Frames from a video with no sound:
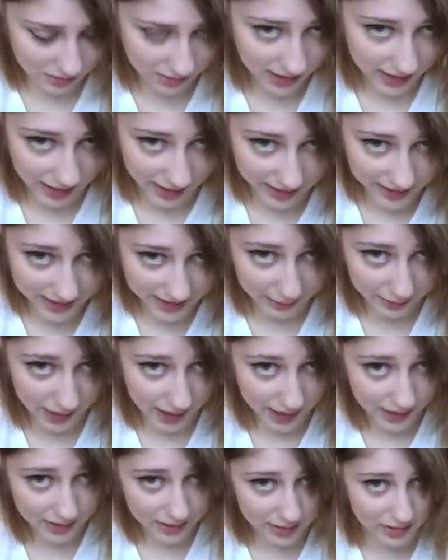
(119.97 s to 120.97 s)
elastic
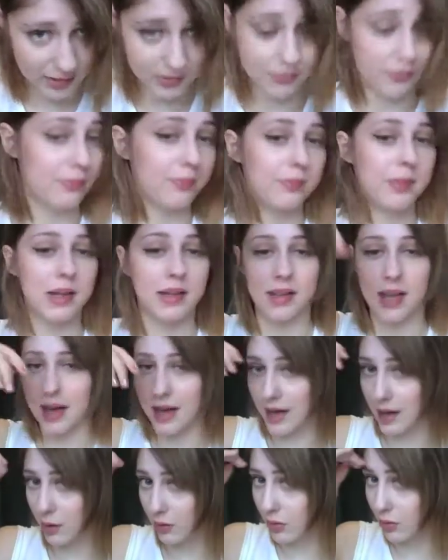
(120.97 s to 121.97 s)
band to pin that
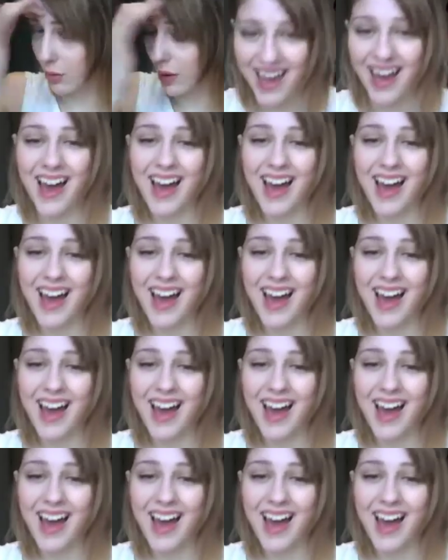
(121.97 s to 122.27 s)
out of the way.